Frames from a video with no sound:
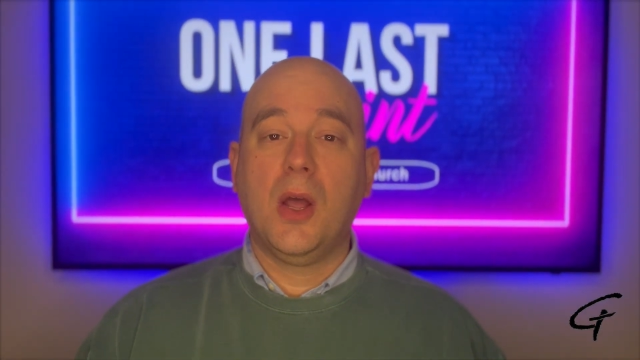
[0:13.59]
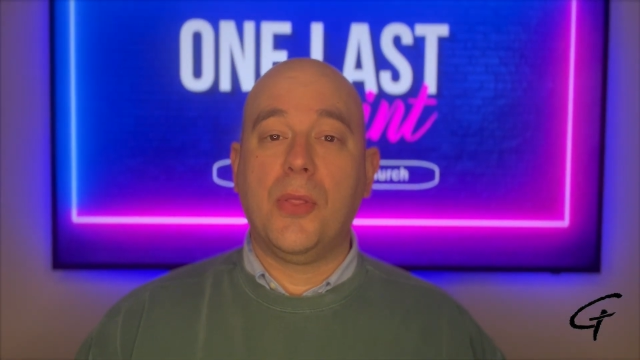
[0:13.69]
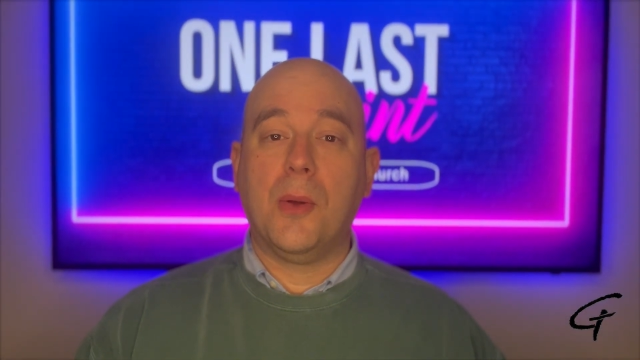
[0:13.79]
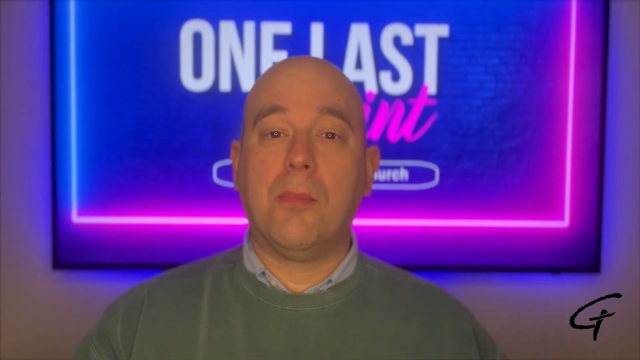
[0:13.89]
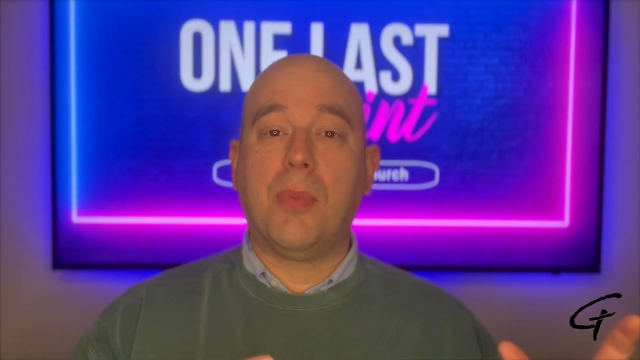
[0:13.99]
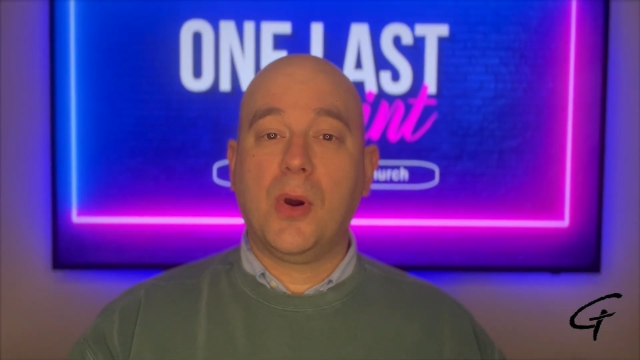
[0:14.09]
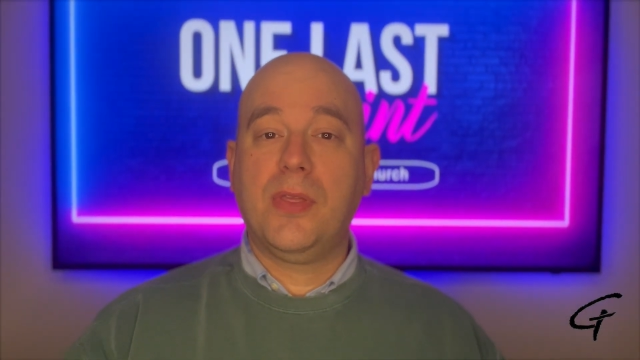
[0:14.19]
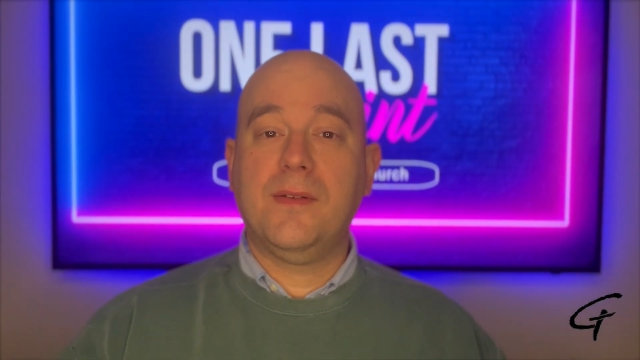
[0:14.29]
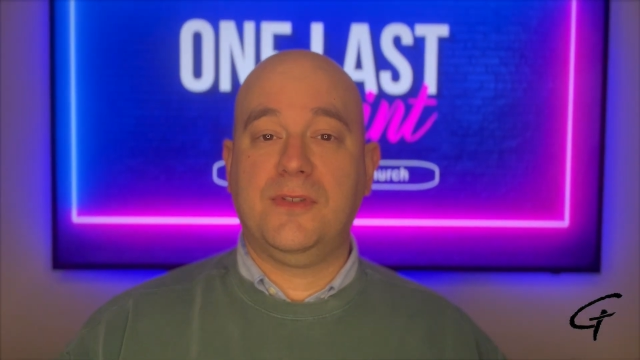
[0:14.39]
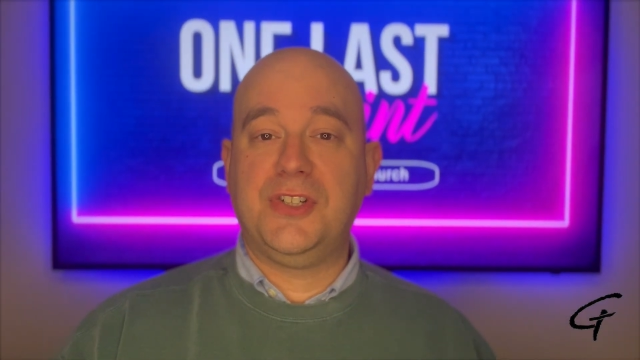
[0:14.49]
the birth
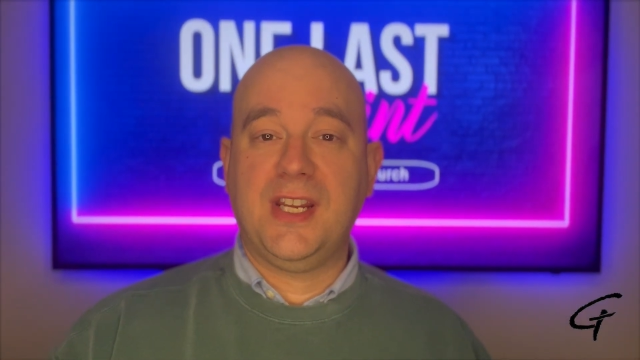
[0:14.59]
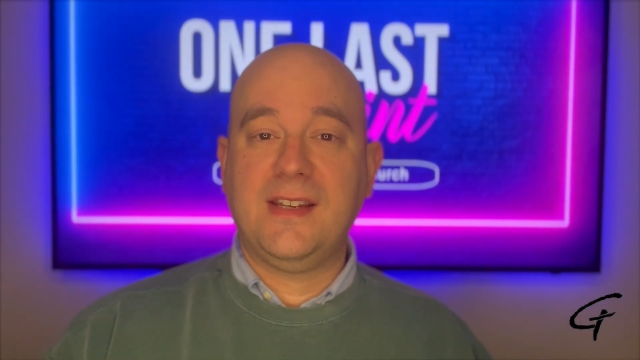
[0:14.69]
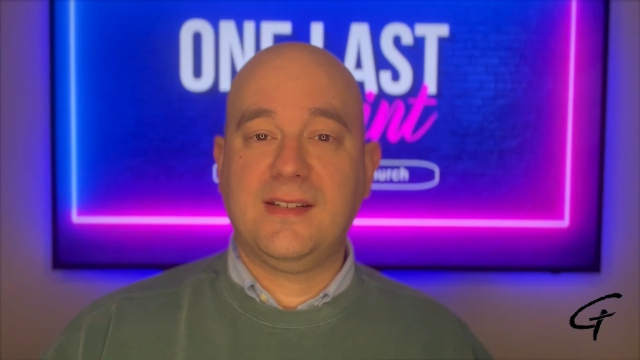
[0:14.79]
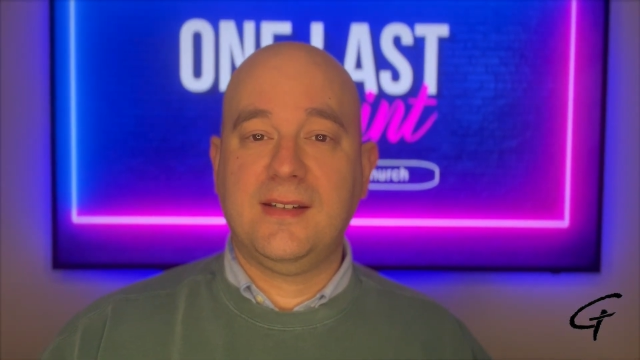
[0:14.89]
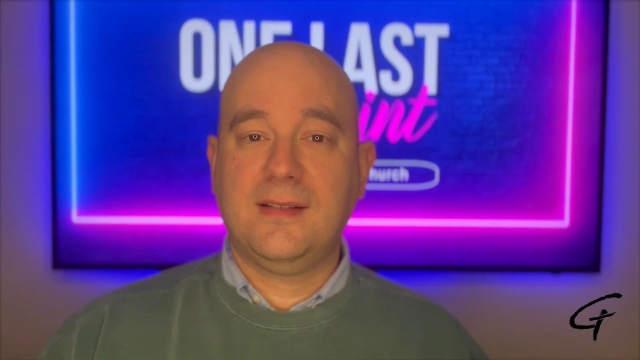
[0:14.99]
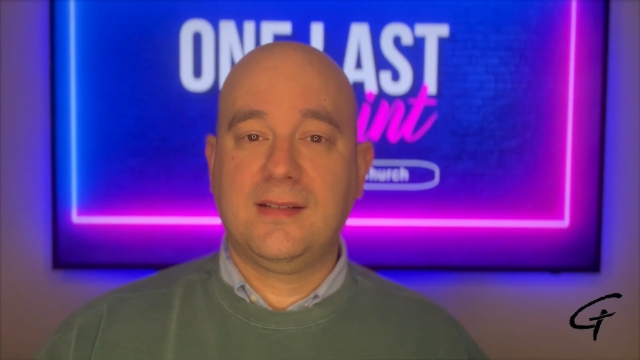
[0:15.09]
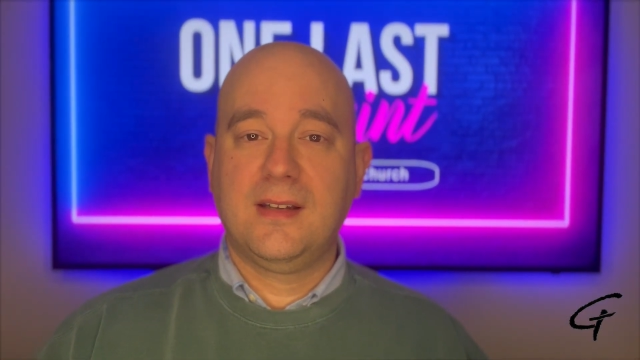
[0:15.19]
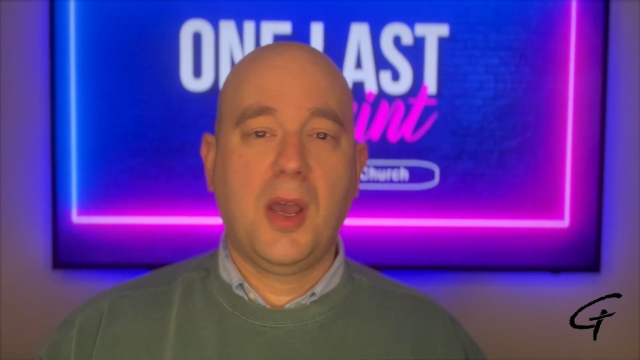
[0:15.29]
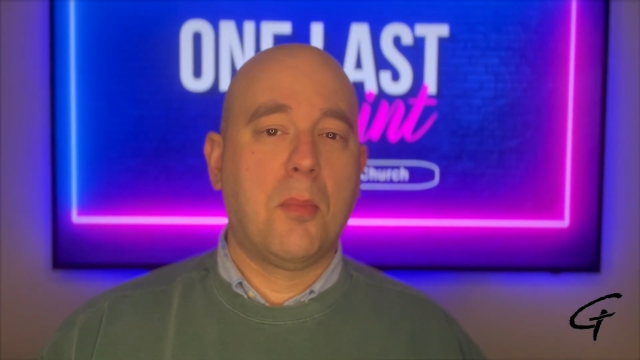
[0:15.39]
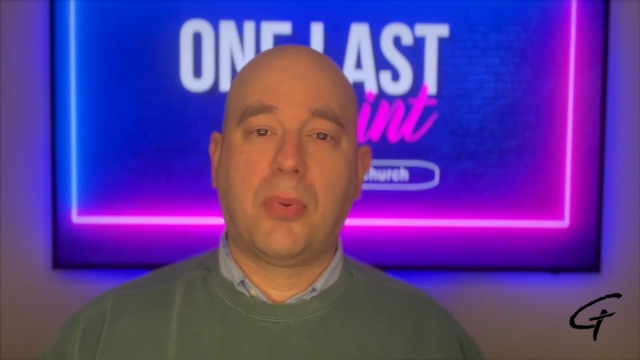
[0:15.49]
of Jesus
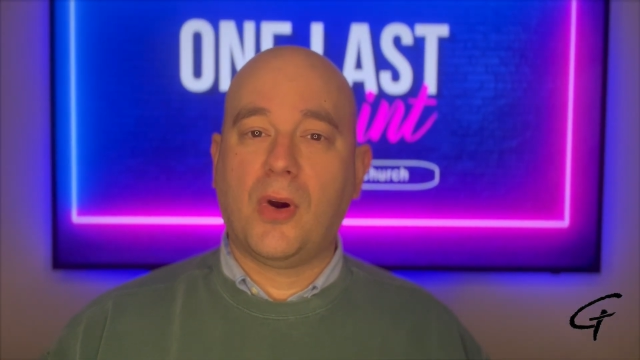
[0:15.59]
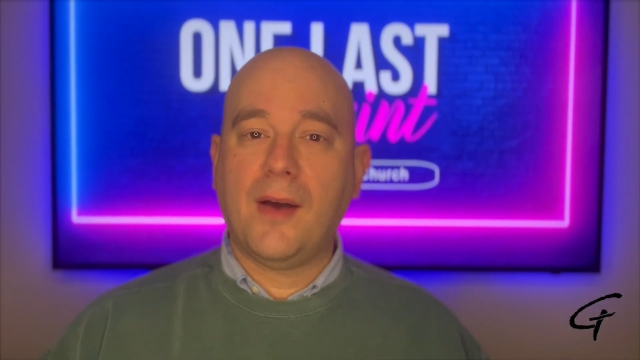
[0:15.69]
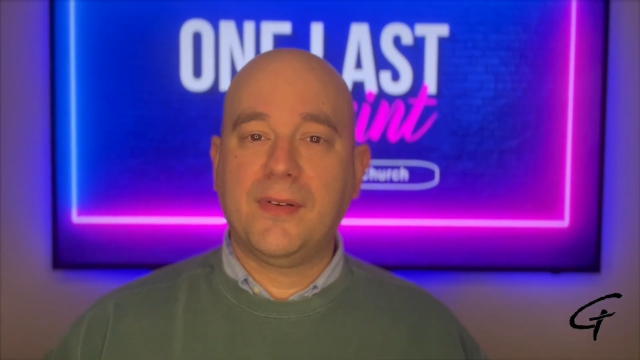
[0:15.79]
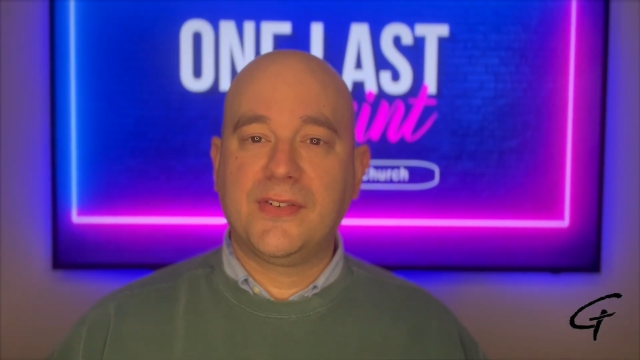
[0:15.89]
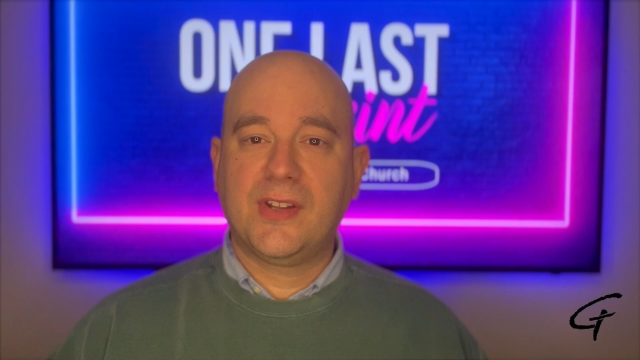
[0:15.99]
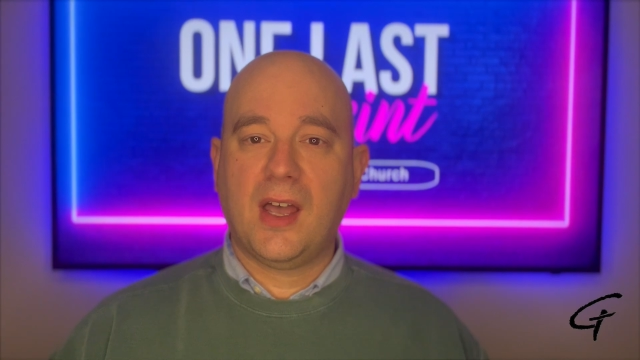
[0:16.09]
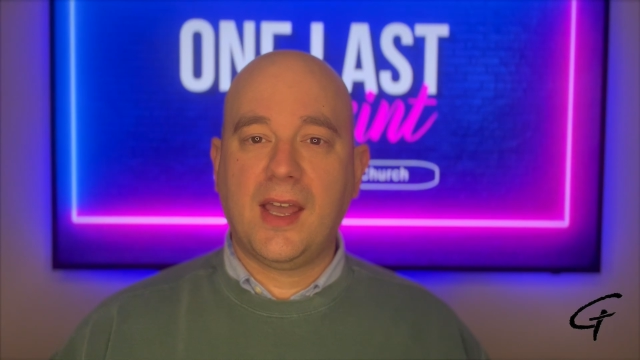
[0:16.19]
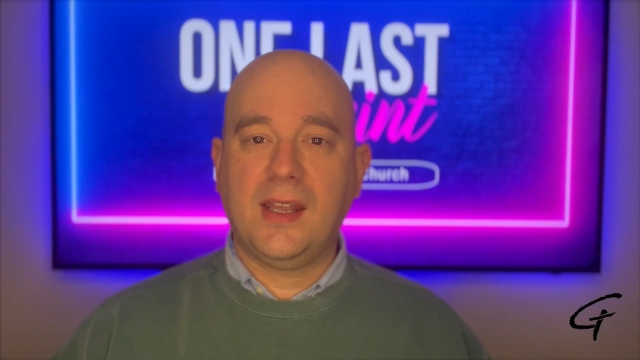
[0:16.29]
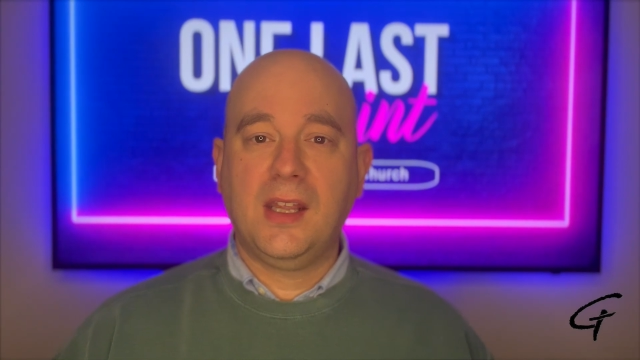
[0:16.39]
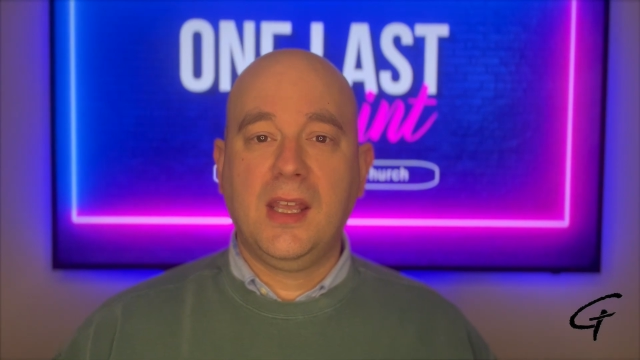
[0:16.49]
prophesied